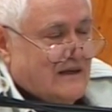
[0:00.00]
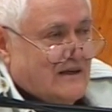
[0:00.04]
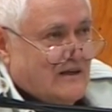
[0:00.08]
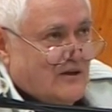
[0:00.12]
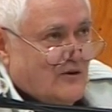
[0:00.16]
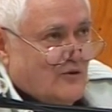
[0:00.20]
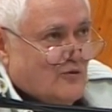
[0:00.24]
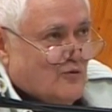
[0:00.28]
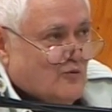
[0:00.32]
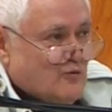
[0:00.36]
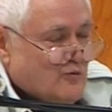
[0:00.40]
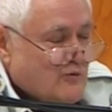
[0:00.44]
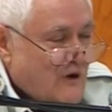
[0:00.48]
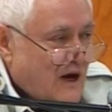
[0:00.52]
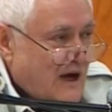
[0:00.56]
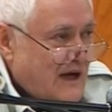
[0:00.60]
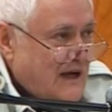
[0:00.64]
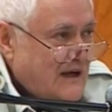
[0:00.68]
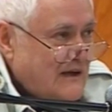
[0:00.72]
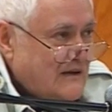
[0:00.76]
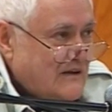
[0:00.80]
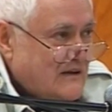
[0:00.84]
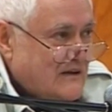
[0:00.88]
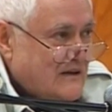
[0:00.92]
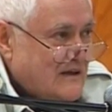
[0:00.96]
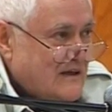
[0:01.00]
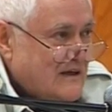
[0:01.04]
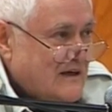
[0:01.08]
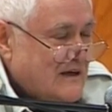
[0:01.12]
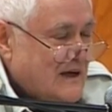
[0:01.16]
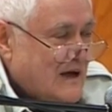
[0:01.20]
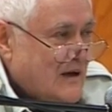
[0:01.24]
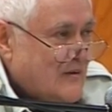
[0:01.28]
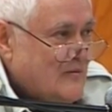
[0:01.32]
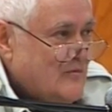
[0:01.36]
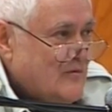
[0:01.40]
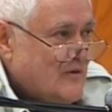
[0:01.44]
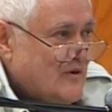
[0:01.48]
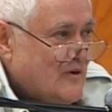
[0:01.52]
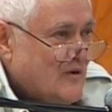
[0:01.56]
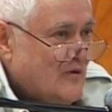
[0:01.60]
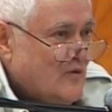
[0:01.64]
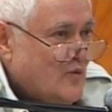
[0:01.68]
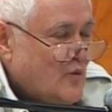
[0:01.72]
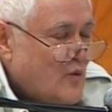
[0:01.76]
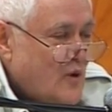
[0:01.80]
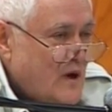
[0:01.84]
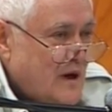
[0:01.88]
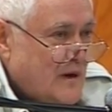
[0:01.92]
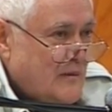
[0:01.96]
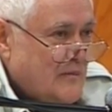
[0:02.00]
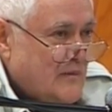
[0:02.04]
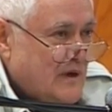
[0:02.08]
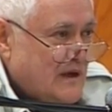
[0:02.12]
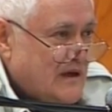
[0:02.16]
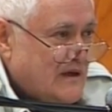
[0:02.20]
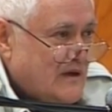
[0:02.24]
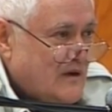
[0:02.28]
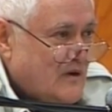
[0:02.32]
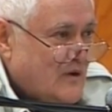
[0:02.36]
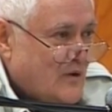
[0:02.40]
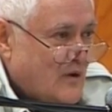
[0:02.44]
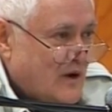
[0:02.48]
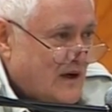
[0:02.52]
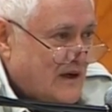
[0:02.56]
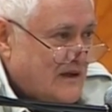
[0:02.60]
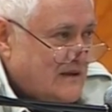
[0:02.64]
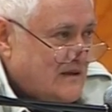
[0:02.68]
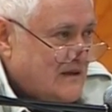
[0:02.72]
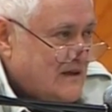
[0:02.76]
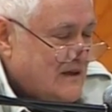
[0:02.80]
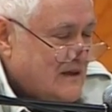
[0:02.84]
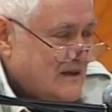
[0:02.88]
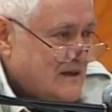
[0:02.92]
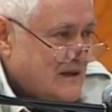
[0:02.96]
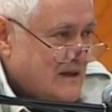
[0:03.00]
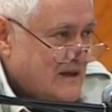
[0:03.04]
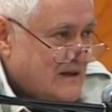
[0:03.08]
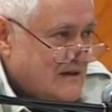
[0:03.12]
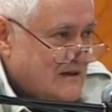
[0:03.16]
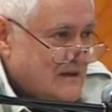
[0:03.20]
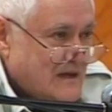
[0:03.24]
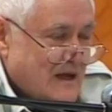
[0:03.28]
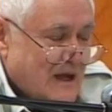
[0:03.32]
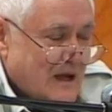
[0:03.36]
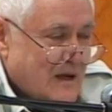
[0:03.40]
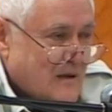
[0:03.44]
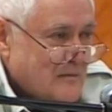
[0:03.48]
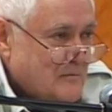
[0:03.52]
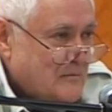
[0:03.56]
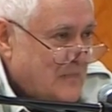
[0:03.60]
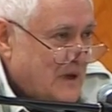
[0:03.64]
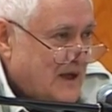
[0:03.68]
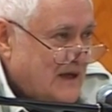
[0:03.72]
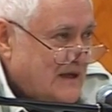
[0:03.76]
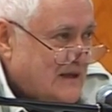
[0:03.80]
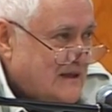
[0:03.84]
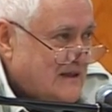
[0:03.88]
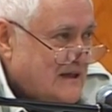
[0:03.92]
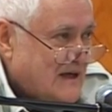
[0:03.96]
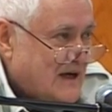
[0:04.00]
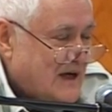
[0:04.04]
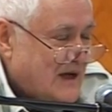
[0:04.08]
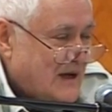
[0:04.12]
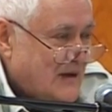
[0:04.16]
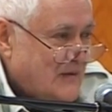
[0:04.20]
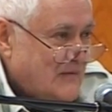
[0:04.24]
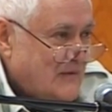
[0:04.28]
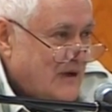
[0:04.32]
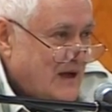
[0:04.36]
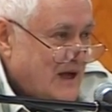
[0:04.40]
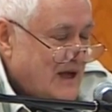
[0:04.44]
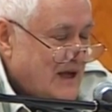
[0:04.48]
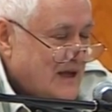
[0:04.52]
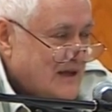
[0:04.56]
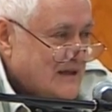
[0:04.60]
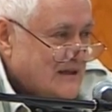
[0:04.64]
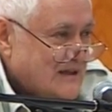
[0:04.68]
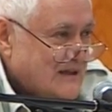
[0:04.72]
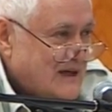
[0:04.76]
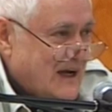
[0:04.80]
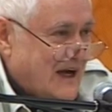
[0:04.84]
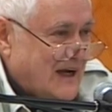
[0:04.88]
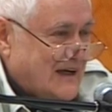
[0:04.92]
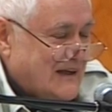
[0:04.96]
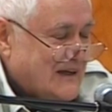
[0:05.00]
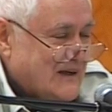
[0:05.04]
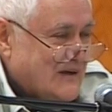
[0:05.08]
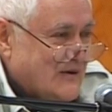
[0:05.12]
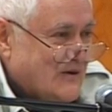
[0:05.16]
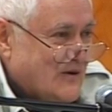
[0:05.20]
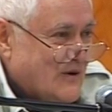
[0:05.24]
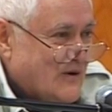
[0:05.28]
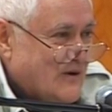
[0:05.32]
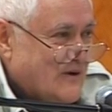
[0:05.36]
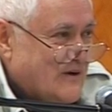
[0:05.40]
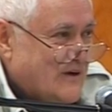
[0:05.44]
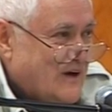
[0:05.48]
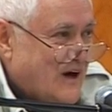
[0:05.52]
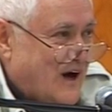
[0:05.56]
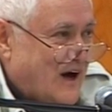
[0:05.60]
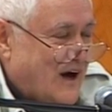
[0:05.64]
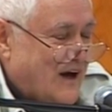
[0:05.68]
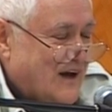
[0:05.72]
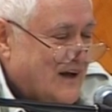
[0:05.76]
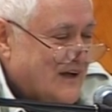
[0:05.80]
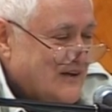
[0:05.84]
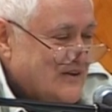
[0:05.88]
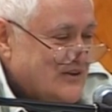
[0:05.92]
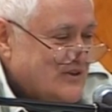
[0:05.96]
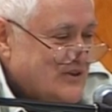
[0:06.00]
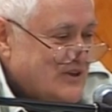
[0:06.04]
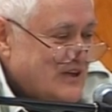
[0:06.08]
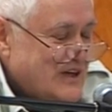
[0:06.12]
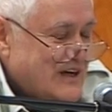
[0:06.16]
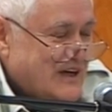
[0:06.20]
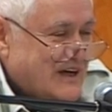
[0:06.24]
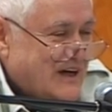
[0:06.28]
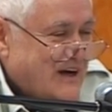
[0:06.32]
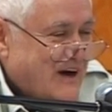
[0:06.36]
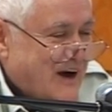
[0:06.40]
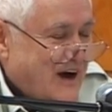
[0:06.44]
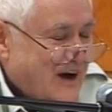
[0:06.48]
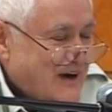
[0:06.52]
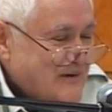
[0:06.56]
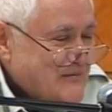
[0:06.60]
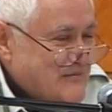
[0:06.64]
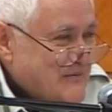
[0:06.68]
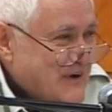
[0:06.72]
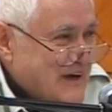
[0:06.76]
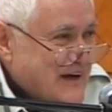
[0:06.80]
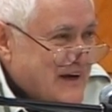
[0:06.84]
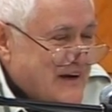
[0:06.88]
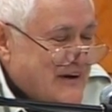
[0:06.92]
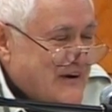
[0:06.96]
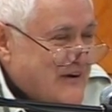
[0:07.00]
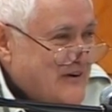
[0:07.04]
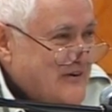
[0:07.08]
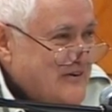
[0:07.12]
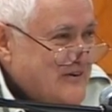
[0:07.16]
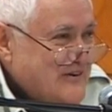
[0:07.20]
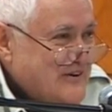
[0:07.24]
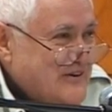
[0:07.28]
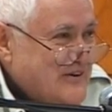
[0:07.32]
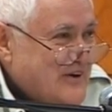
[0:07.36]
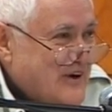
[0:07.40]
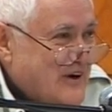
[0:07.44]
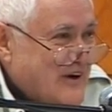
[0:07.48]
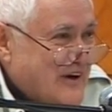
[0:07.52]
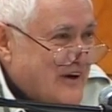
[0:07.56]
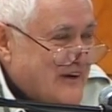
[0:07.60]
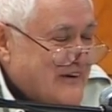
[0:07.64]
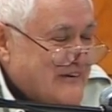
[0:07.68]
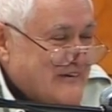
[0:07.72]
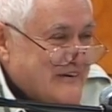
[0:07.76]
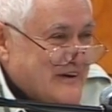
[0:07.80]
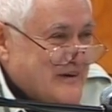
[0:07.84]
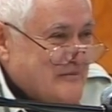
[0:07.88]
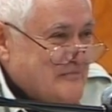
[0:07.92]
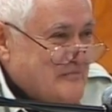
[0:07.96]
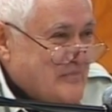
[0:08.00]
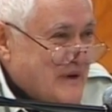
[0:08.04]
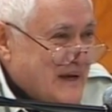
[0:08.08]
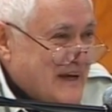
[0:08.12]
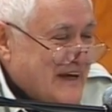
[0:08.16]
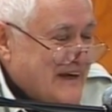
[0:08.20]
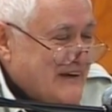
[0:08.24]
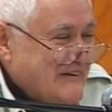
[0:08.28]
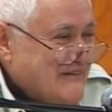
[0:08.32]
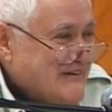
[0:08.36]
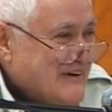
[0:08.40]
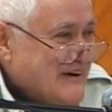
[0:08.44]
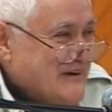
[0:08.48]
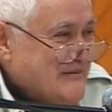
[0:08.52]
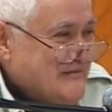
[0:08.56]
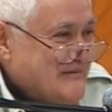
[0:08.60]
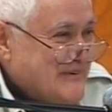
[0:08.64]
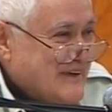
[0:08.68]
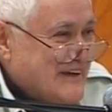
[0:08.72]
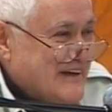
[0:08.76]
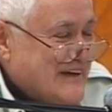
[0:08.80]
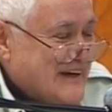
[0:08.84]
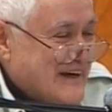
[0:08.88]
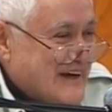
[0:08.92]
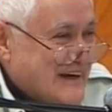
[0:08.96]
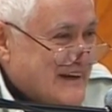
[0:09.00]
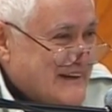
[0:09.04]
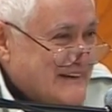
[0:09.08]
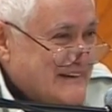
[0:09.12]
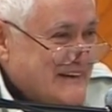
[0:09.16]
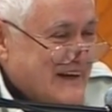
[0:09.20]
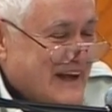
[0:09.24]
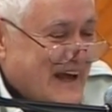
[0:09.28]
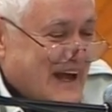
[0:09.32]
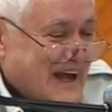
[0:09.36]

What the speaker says: to raise the number of women going to this big-time technical college. She caught my own daughter. It bankrupted us.